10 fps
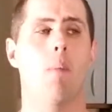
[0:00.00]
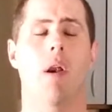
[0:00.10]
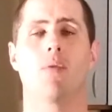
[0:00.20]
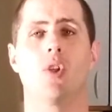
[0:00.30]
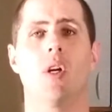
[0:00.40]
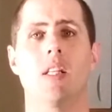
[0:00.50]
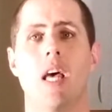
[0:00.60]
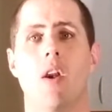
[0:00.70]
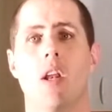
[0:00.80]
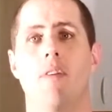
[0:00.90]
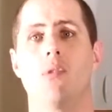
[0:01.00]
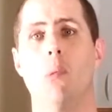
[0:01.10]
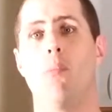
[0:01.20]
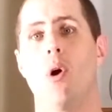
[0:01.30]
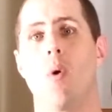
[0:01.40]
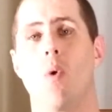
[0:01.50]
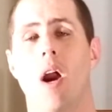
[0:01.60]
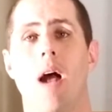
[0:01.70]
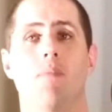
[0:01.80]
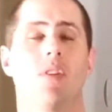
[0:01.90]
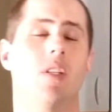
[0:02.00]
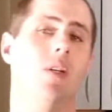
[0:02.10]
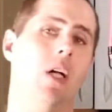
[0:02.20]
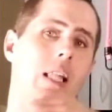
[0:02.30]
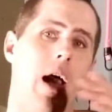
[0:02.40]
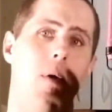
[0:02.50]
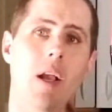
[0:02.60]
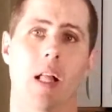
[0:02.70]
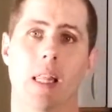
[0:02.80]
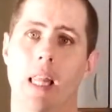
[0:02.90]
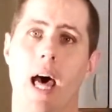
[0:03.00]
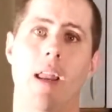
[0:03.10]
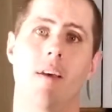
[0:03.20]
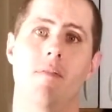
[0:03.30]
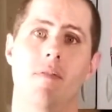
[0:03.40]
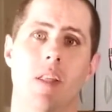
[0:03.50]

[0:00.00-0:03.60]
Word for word: but I'm slowing it down enough to a point where I'm still allowing a lot of